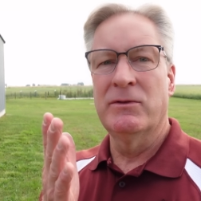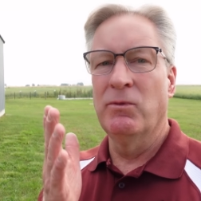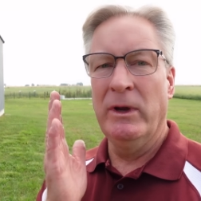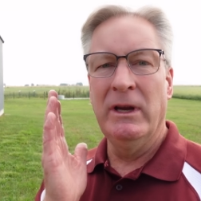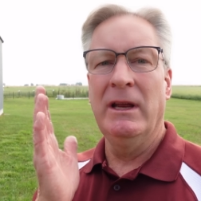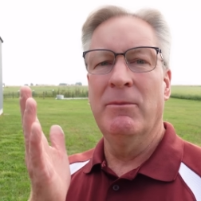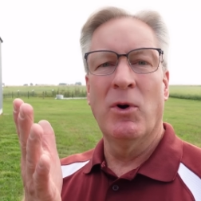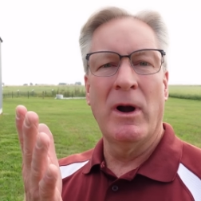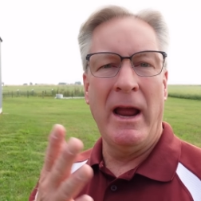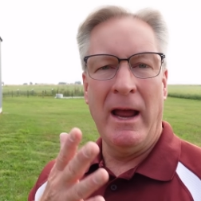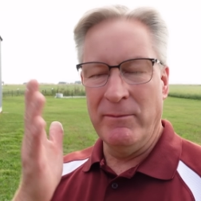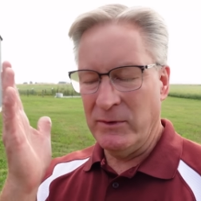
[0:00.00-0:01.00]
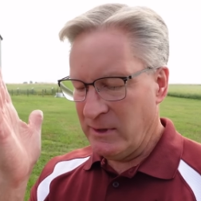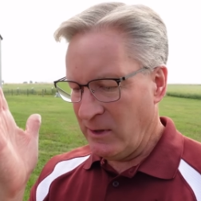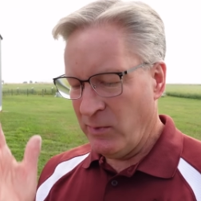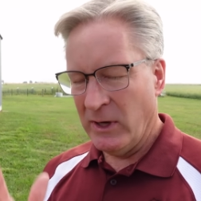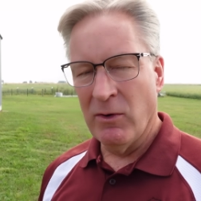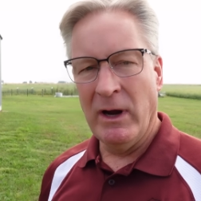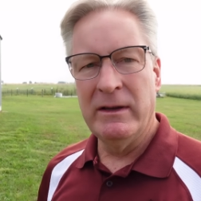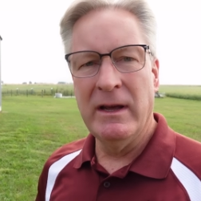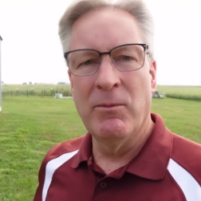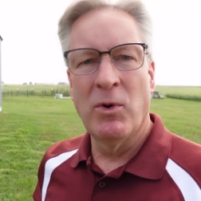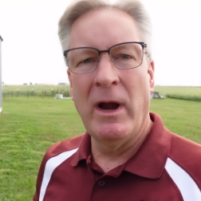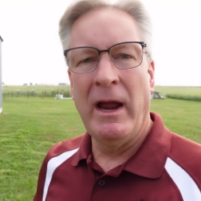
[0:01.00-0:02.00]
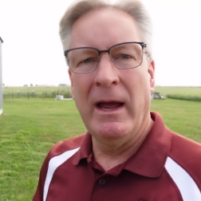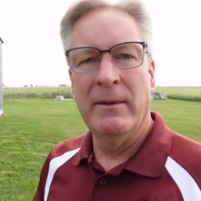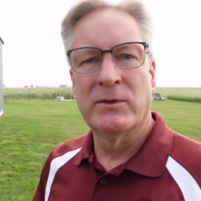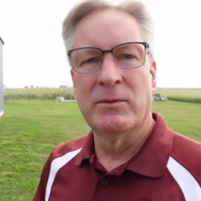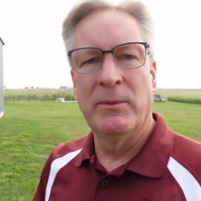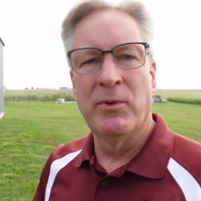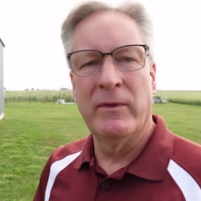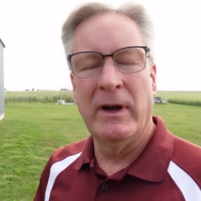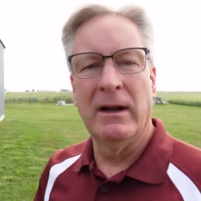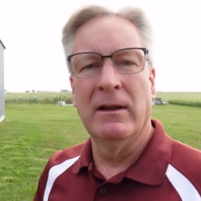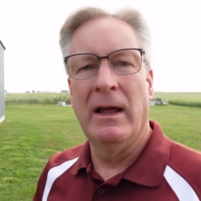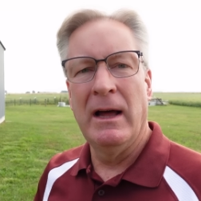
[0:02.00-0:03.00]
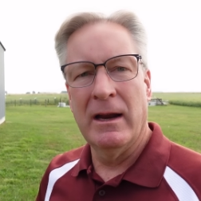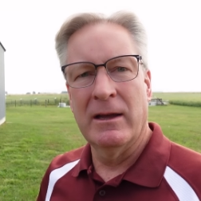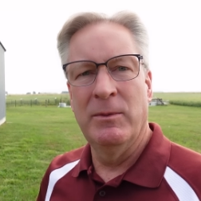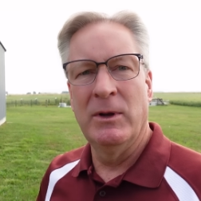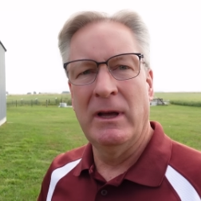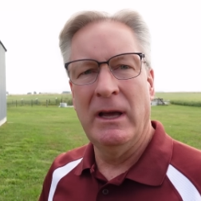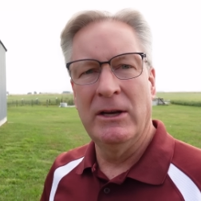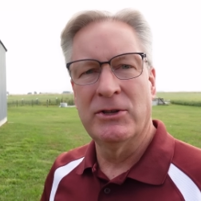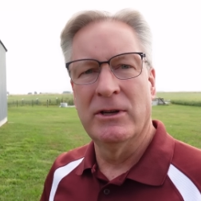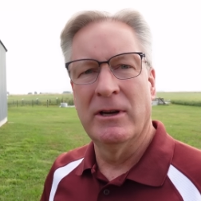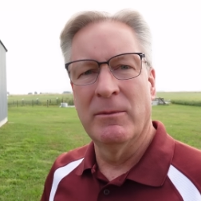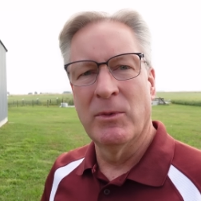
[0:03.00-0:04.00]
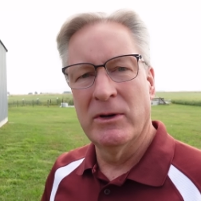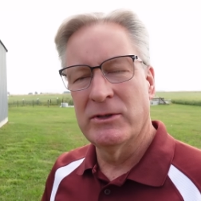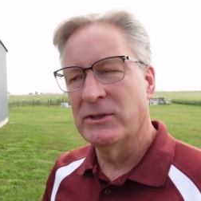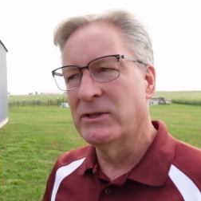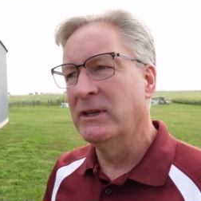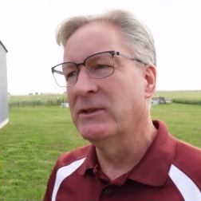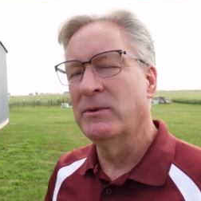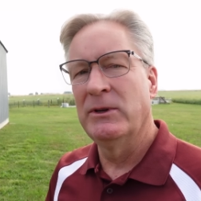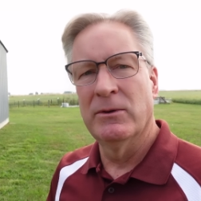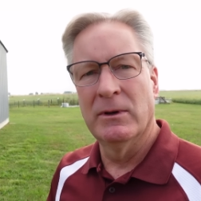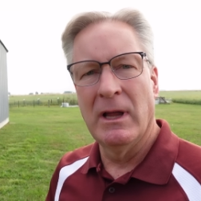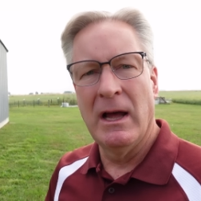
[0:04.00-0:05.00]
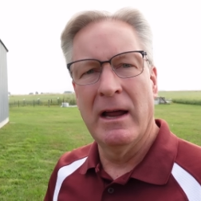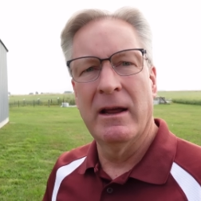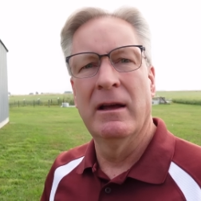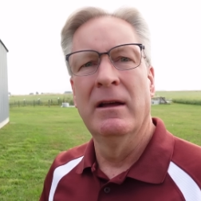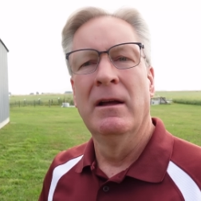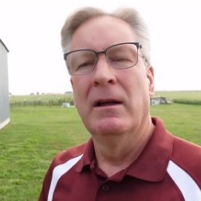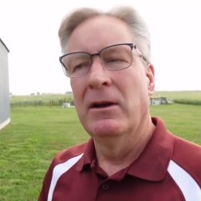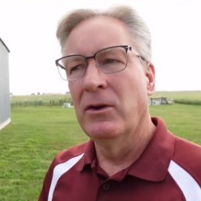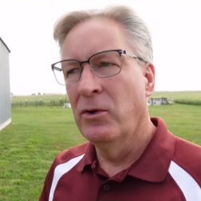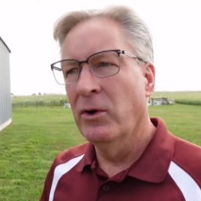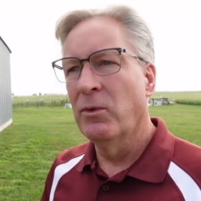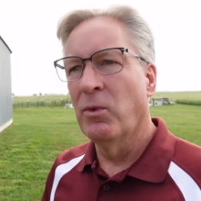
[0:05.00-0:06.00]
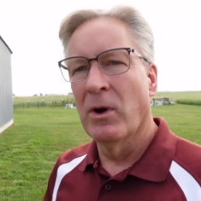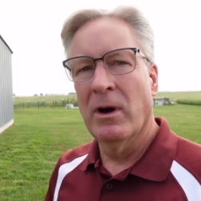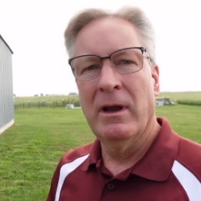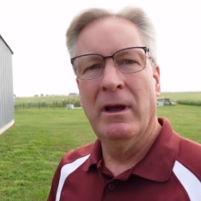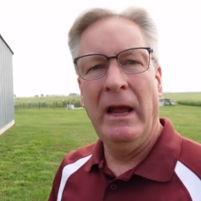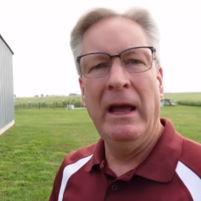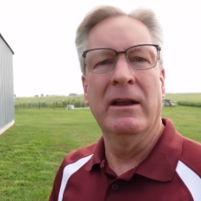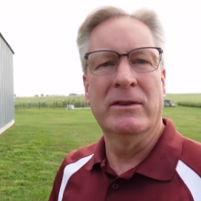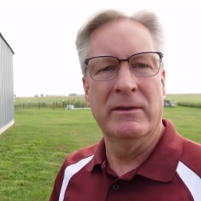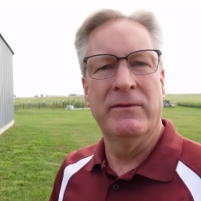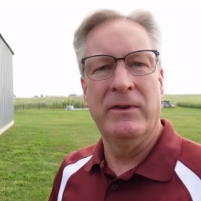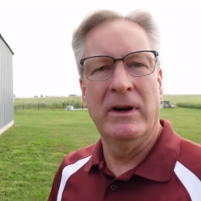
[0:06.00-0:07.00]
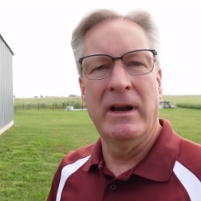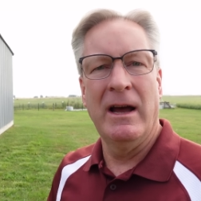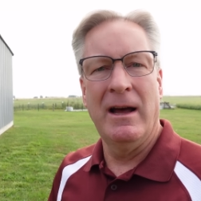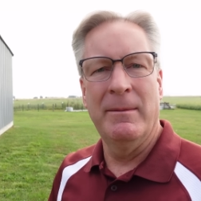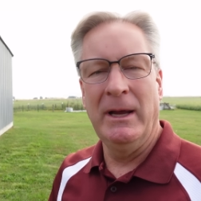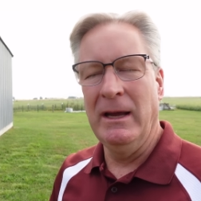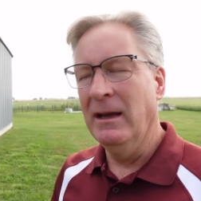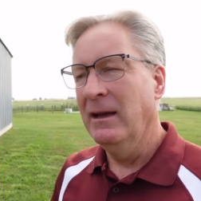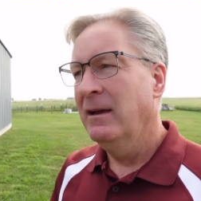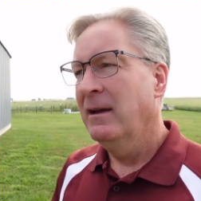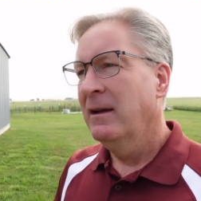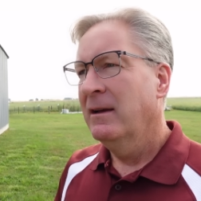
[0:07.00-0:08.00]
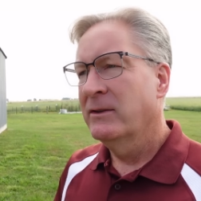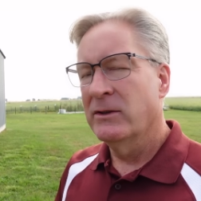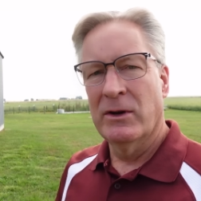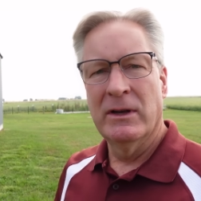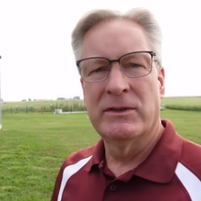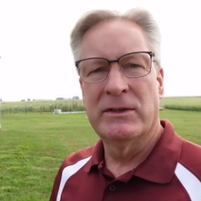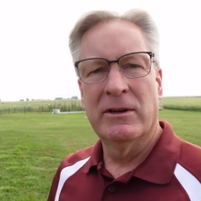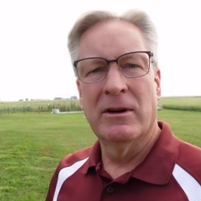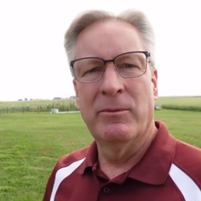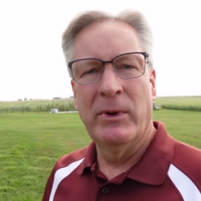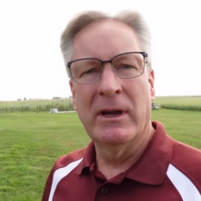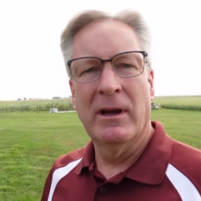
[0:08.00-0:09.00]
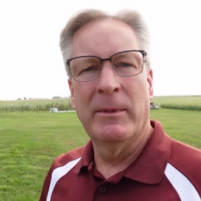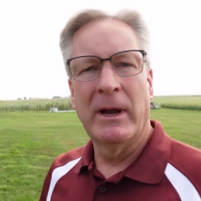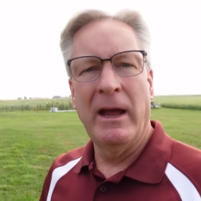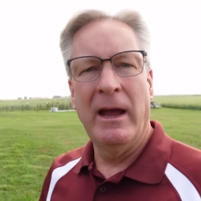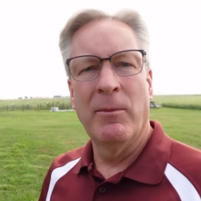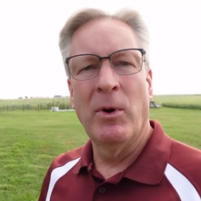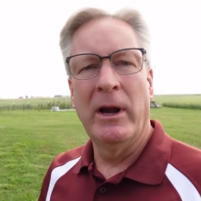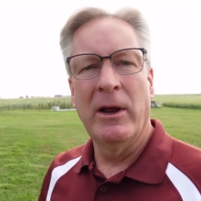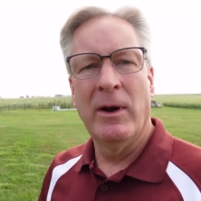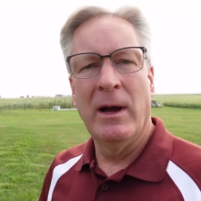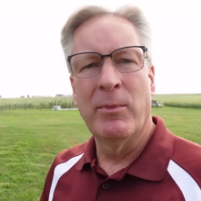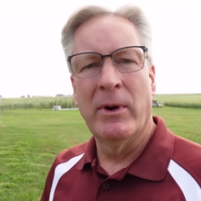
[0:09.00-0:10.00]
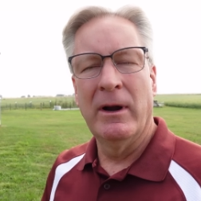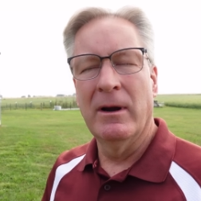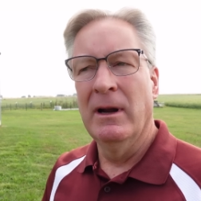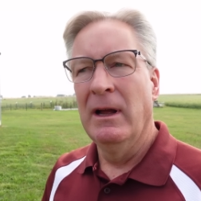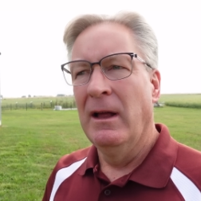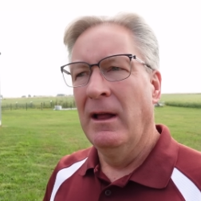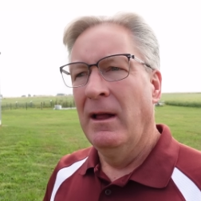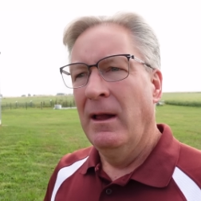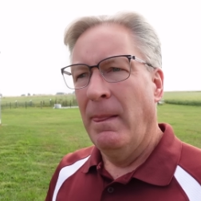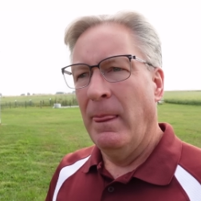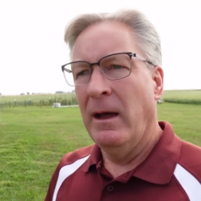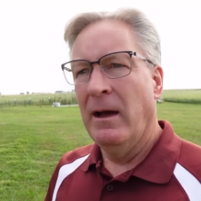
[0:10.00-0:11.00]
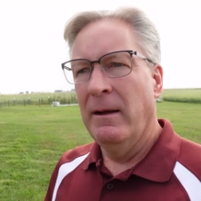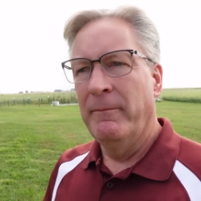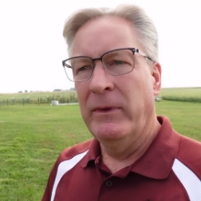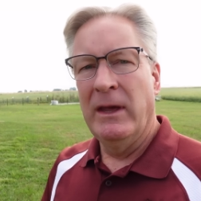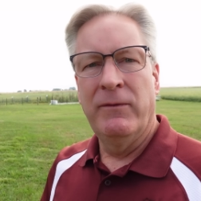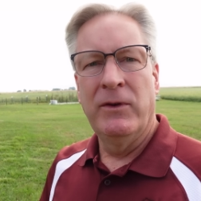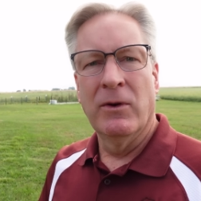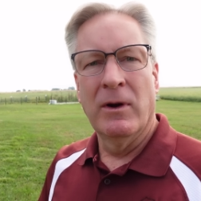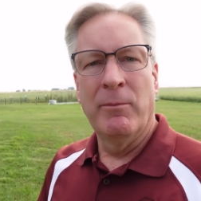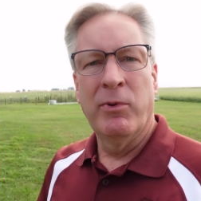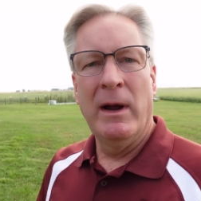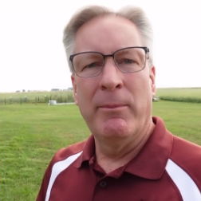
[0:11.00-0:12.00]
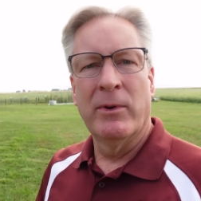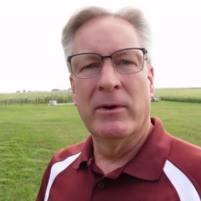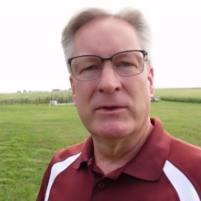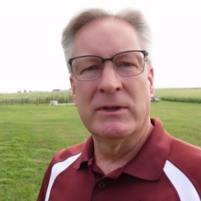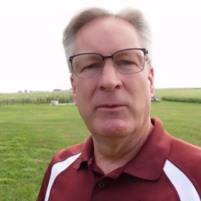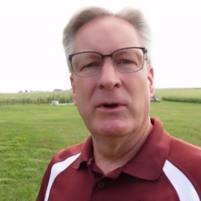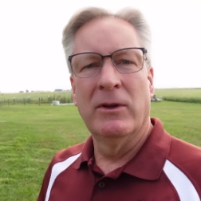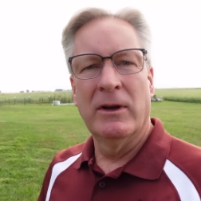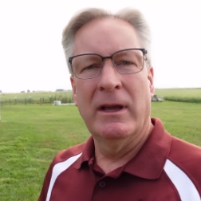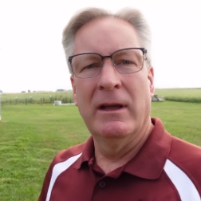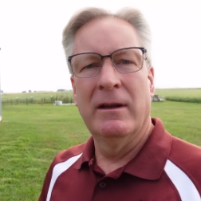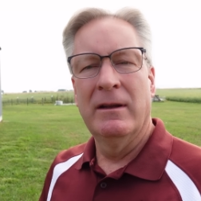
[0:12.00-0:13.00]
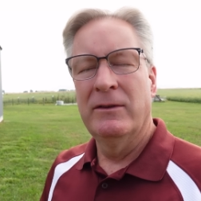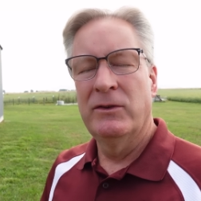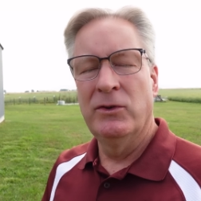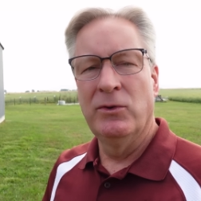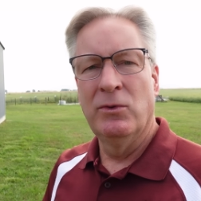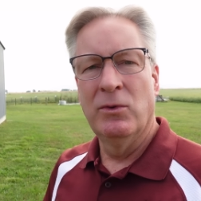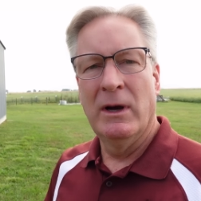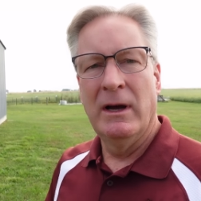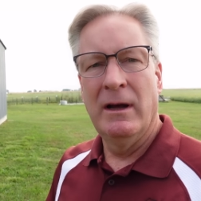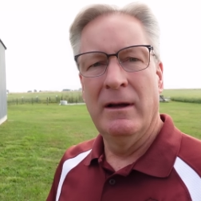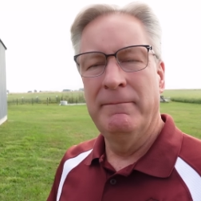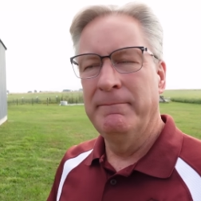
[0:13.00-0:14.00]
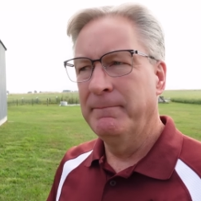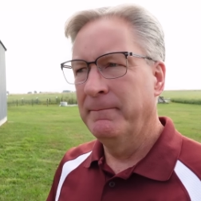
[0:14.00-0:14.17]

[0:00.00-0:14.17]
we need more hams. It'd be great to have more hams. We provide a lot of communication in emergencies. We do a lot of good work, and it's a fun hobby. So consider becoming a ham radio operator. If you're a prepper or someone looking to